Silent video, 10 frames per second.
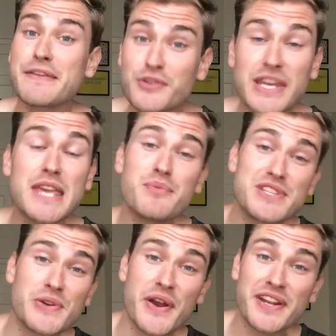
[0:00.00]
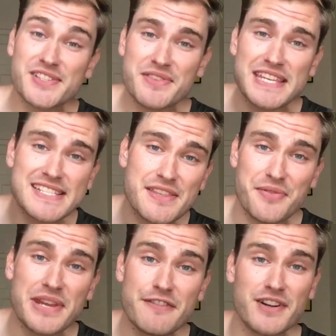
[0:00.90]
If you keep returning to these
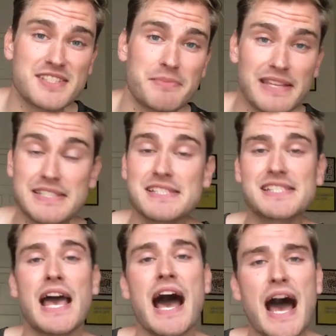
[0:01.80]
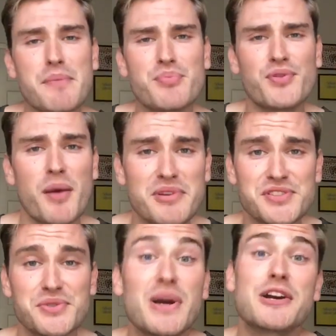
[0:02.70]
3 fundamentals, I
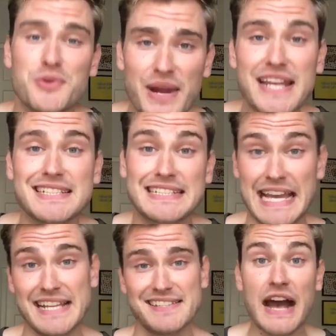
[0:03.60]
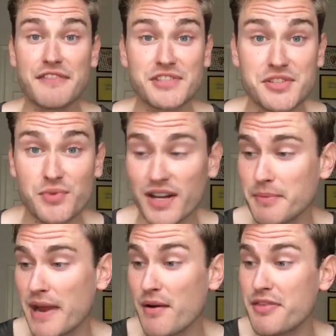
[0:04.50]
promise you great gains. I've just run
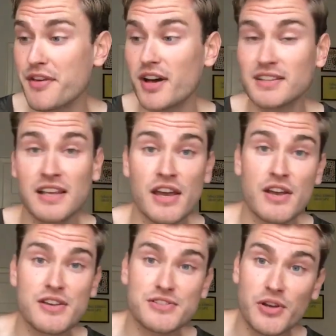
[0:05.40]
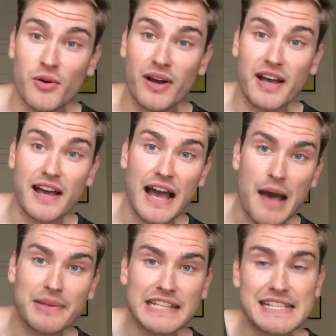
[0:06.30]
a marathon, so
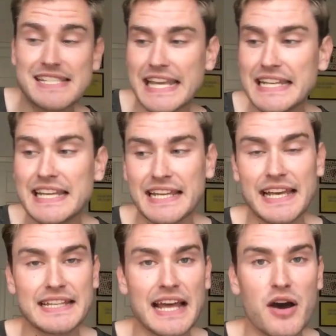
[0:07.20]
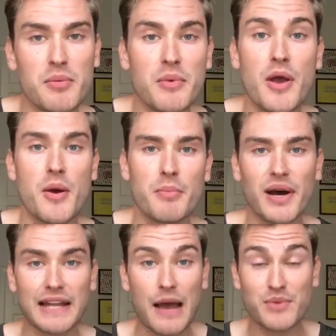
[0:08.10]
I'm a little skinny again now,
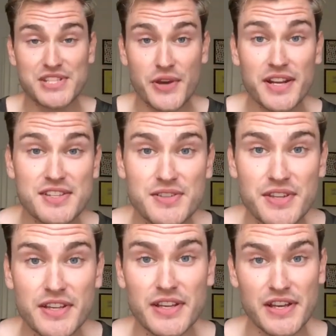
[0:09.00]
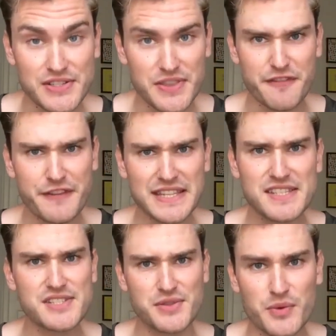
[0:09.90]
but I'm returning to the
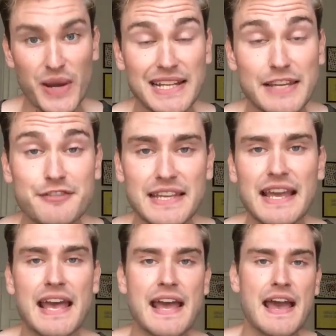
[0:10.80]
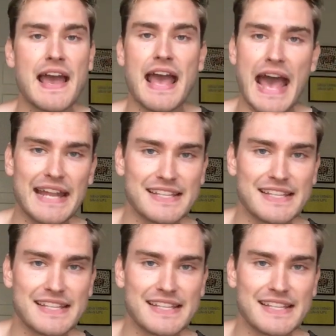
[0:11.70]
fitness, to the weightlifting, and